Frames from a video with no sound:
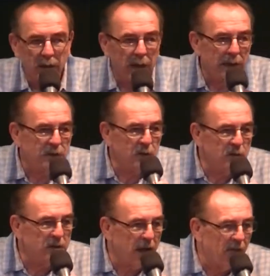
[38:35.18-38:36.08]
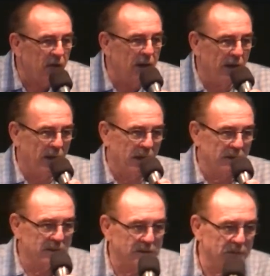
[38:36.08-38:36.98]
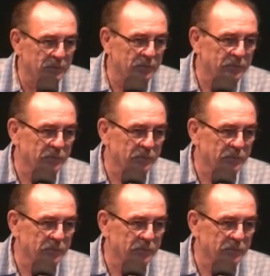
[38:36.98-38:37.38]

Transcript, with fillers: Guess whose heaven it is?